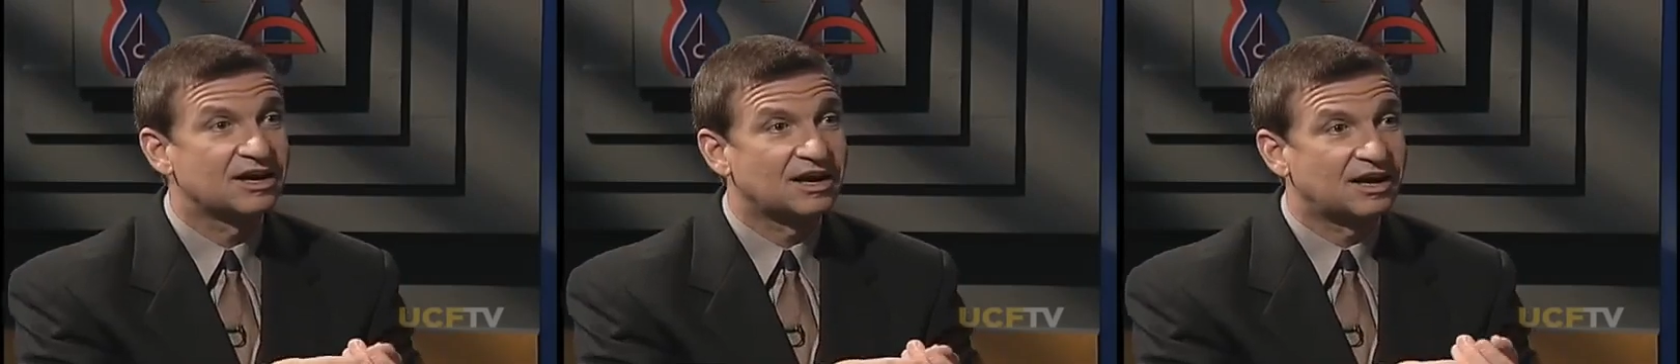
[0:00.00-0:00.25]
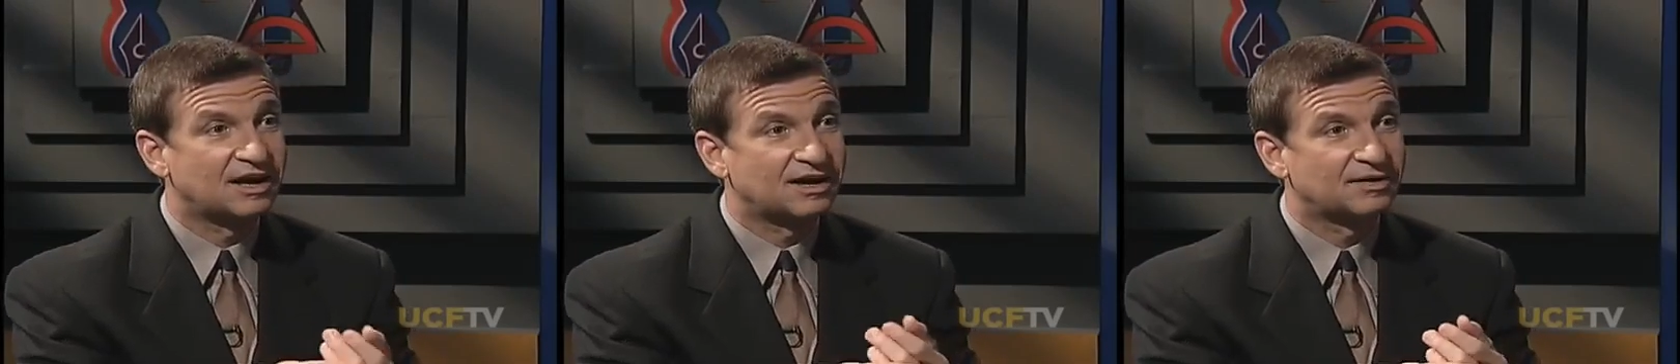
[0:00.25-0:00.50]

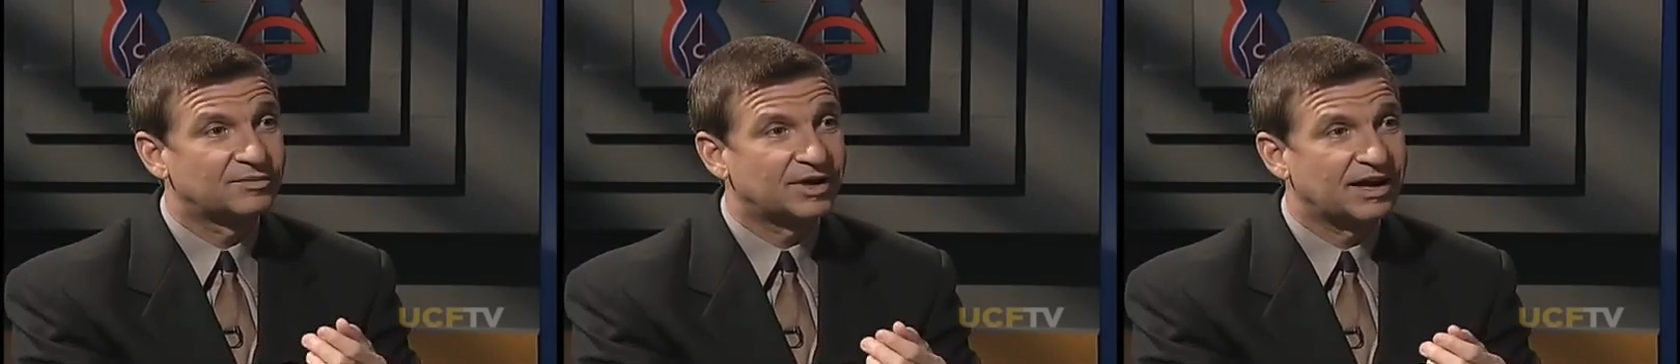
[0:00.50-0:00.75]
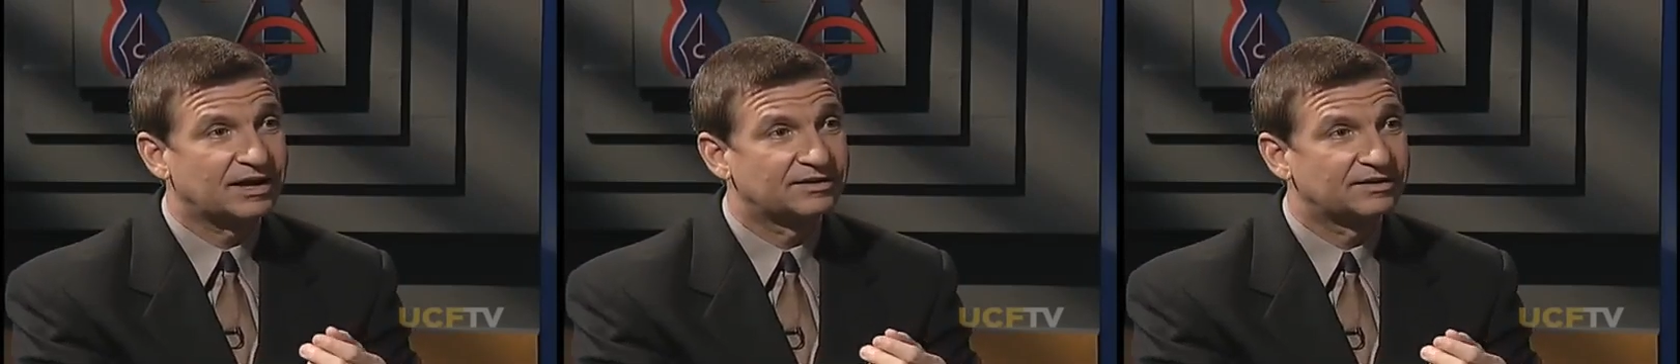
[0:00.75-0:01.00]

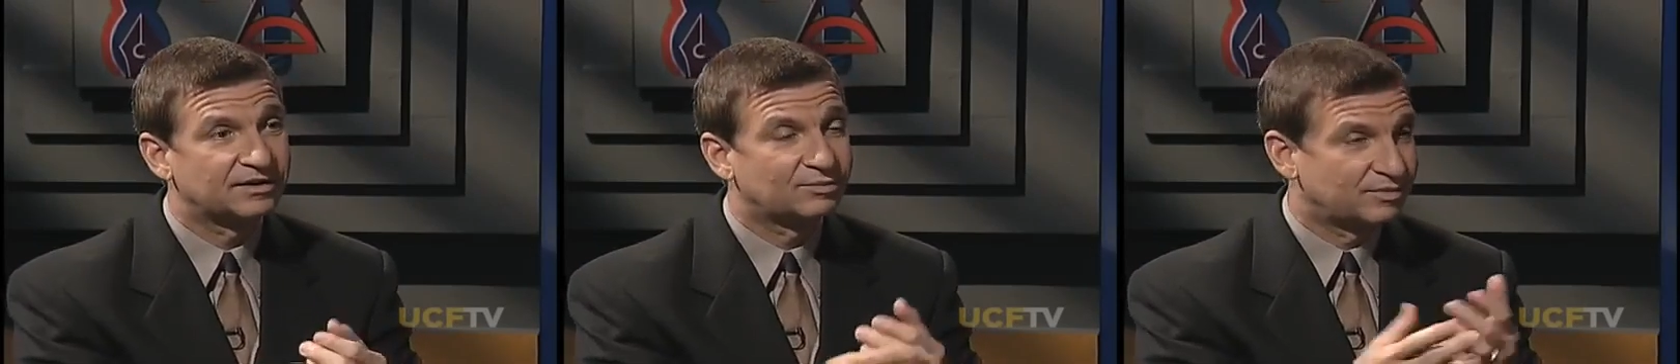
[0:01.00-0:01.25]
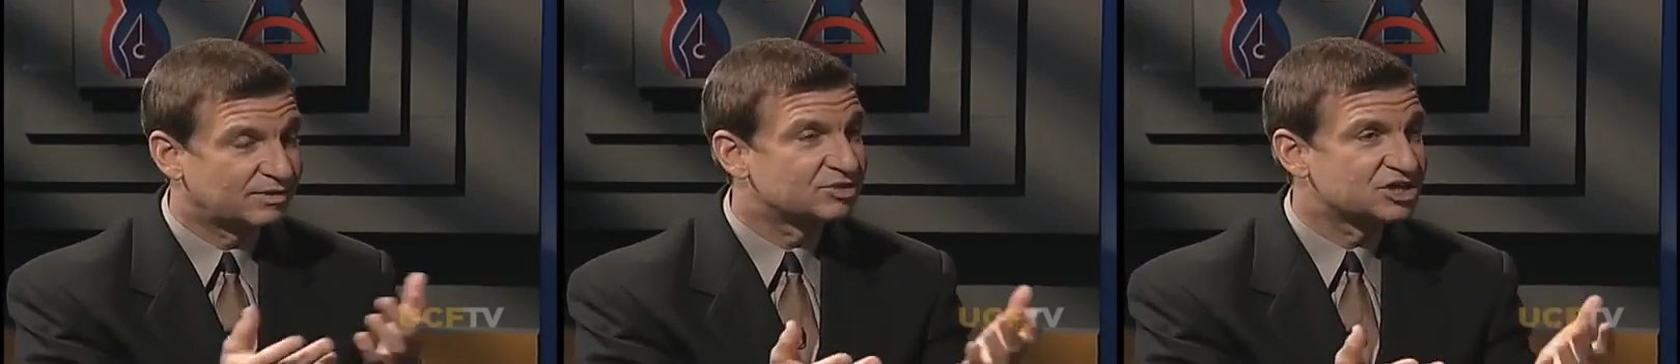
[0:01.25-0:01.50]
and
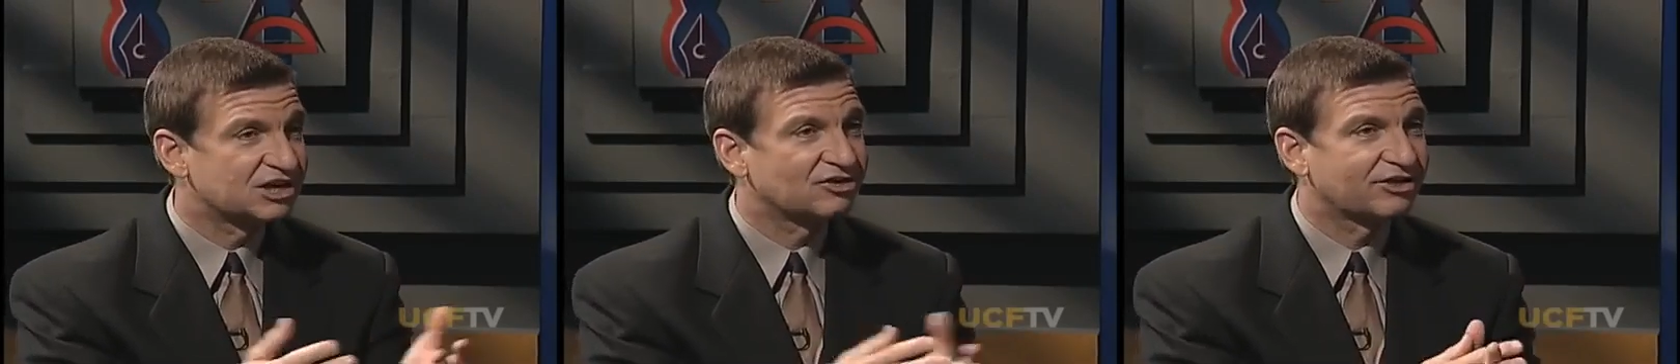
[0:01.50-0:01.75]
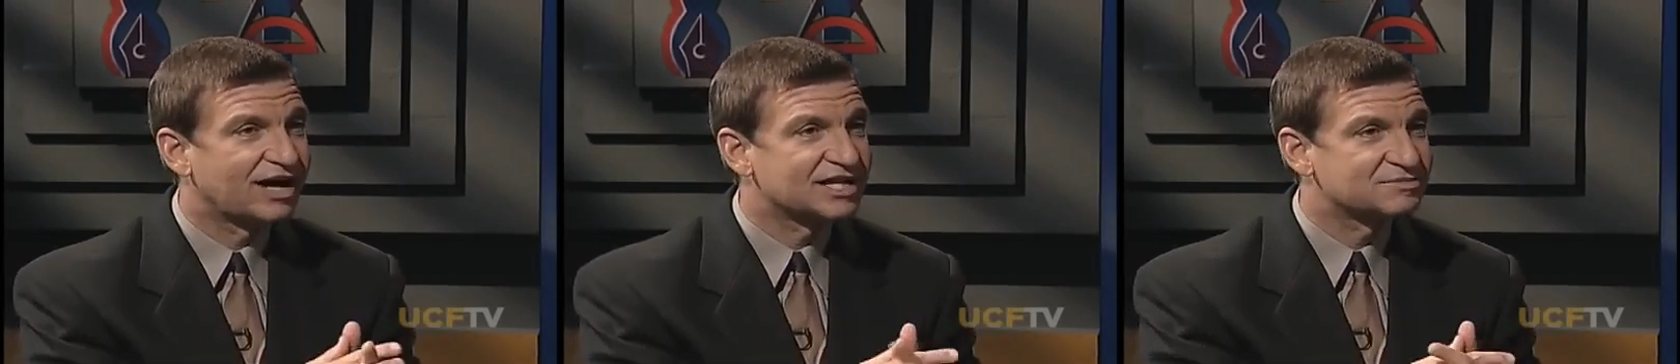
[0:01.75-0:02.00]
in
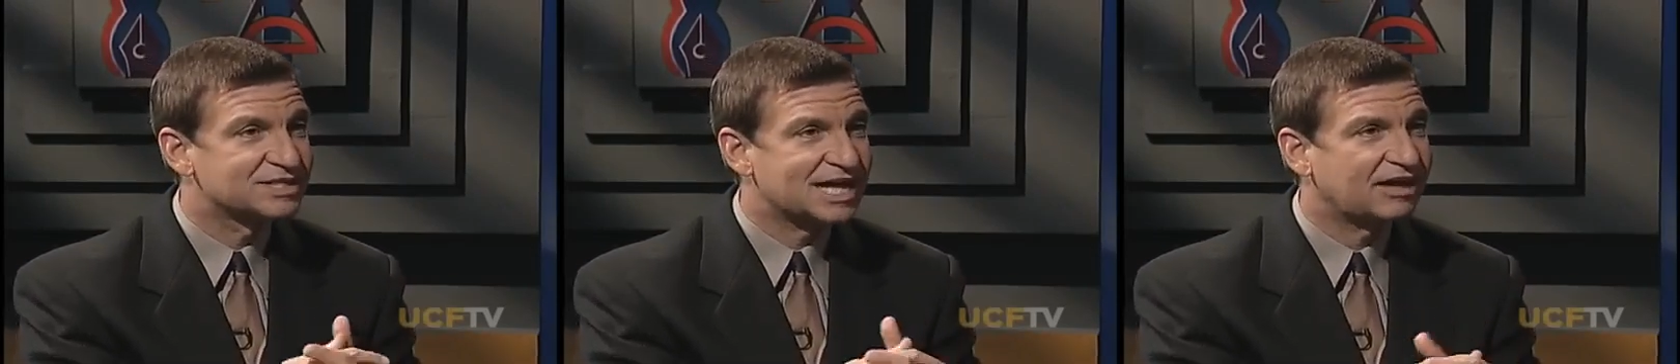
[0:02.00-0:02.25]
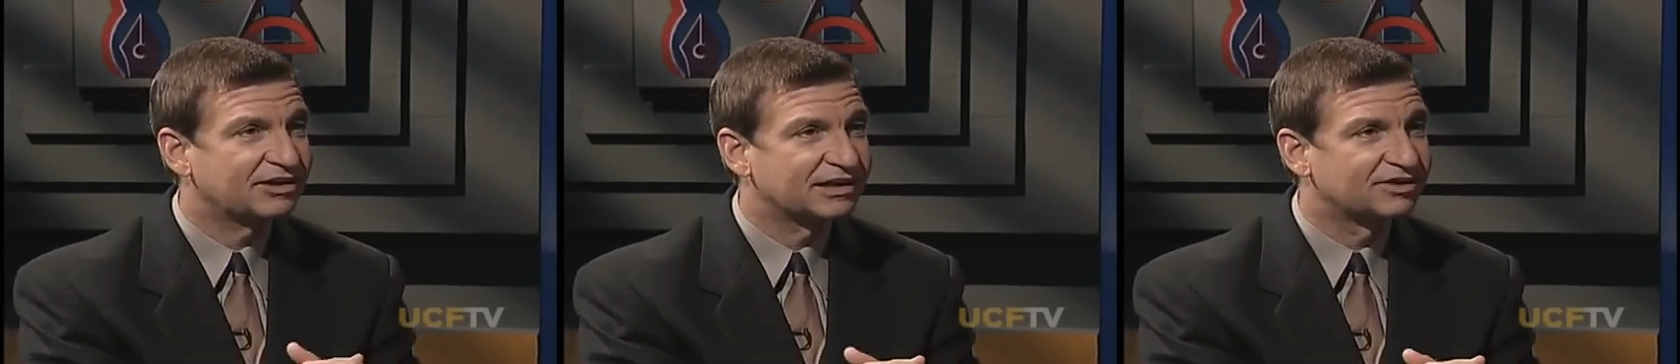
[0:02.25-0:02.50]
particular the
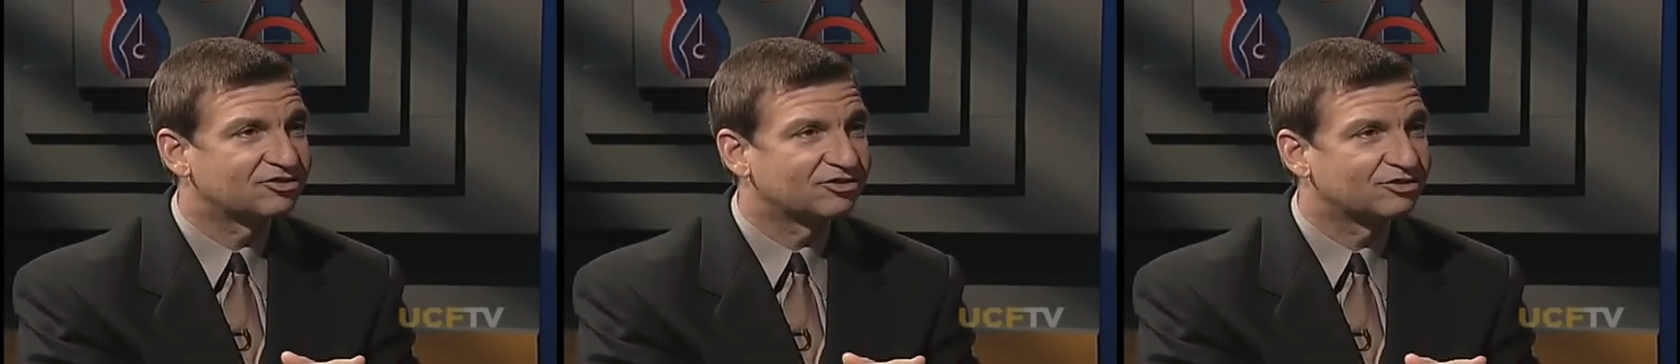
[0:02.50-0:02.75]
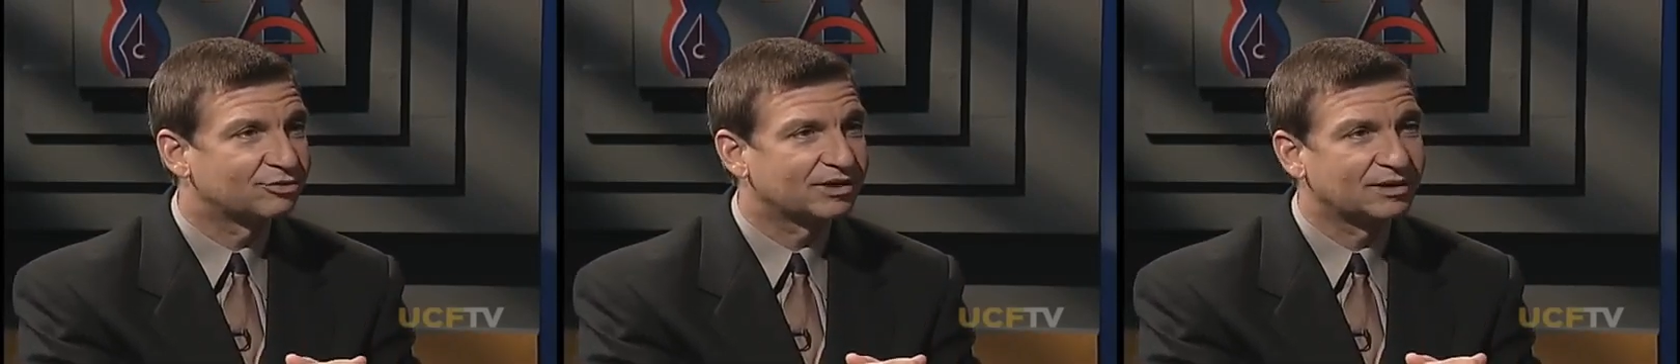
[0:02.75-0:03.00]
hospitality industry
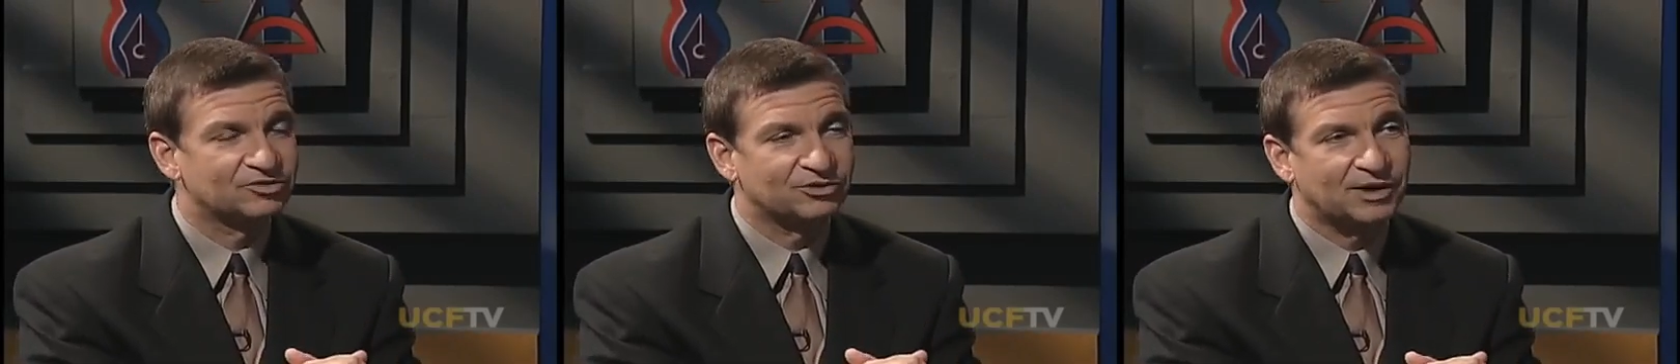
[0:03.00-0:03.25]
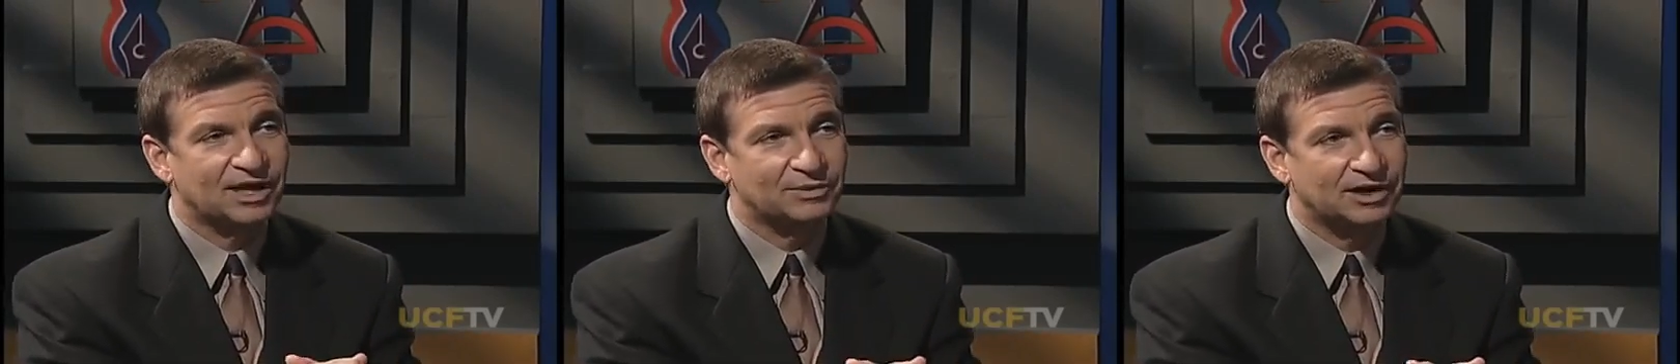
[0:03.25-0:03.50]
is what comes to
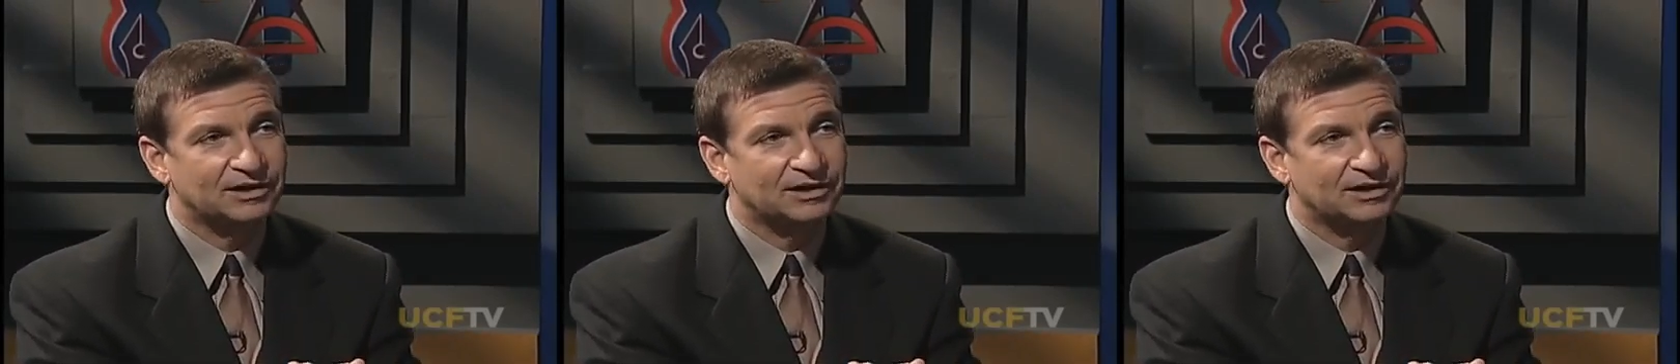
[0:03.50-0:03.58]
my mind?